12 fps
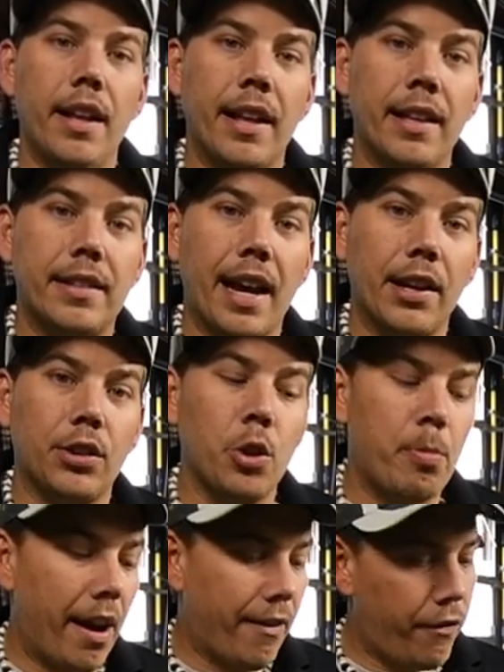
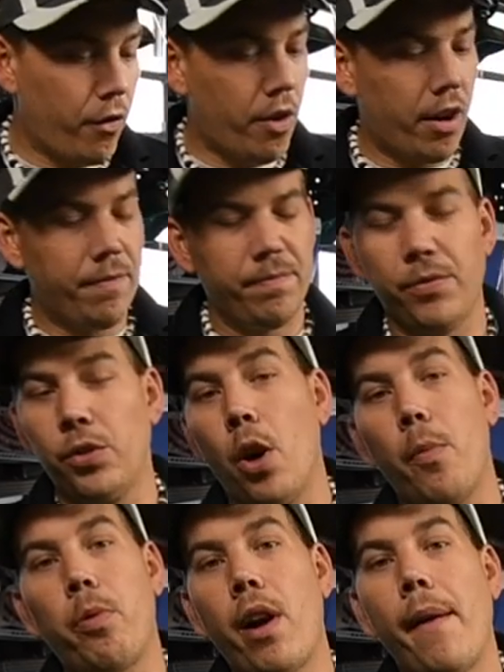2x4, no
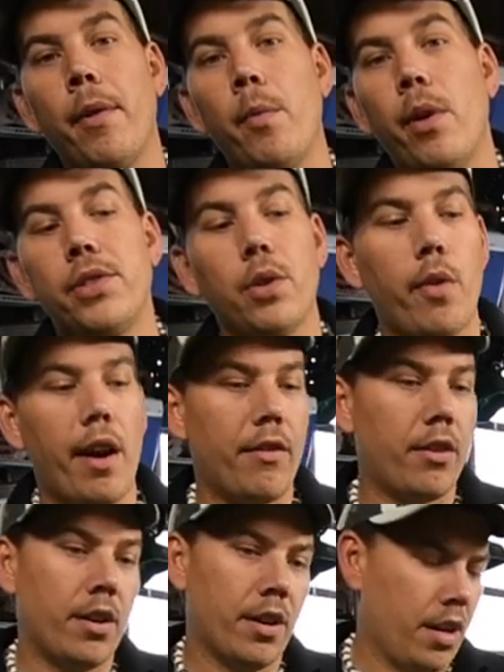problem
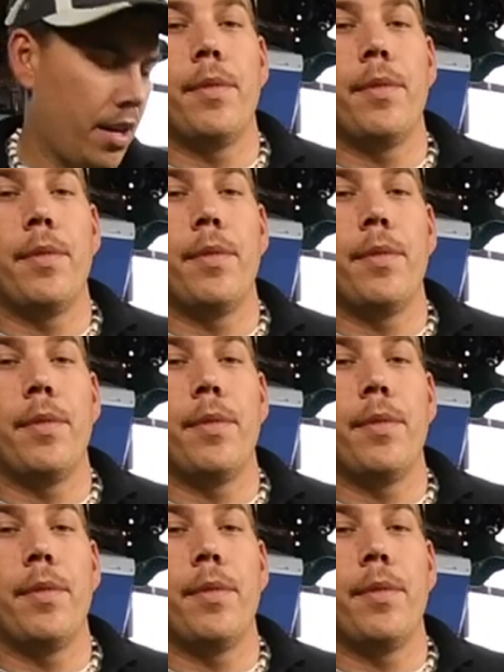whatsoever.